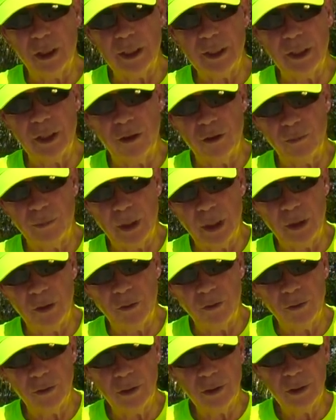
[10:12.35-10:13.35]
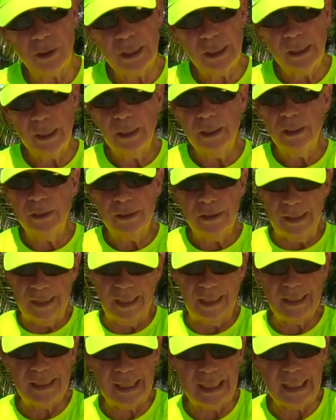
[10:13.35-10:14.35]
on Nobo,
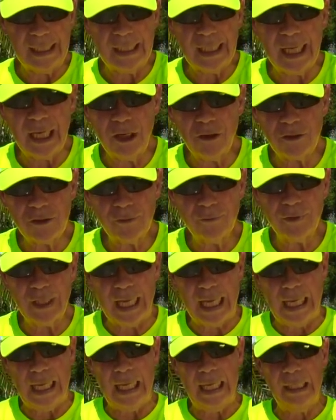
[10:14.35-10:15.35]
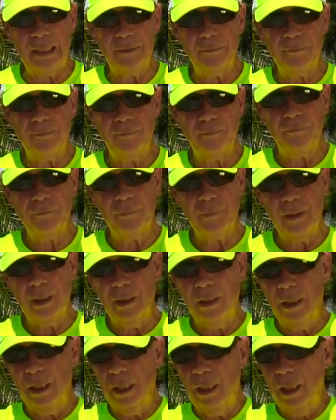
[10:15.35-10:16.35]
16 layers of line,
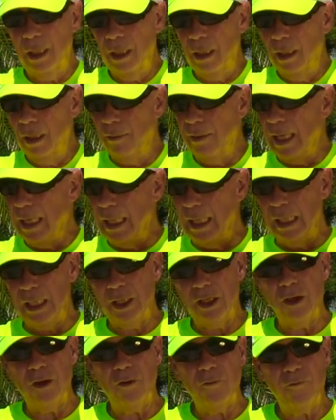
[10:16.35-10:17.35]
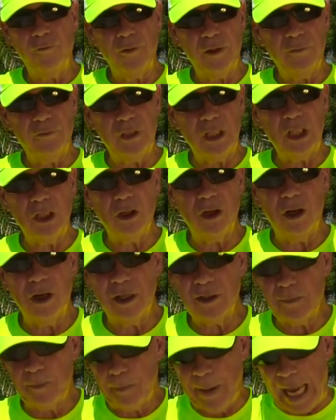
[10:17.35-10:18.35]
they didn't go 50
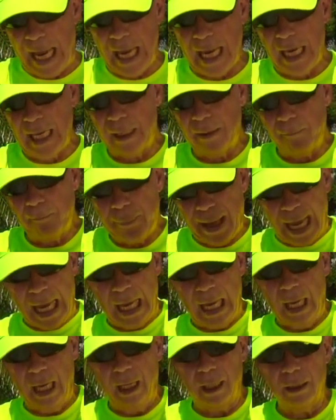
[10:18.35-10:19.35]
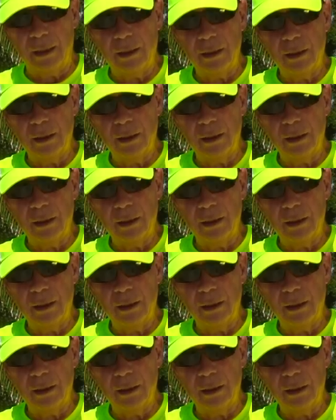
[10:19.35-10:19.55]
yards, bang, bang.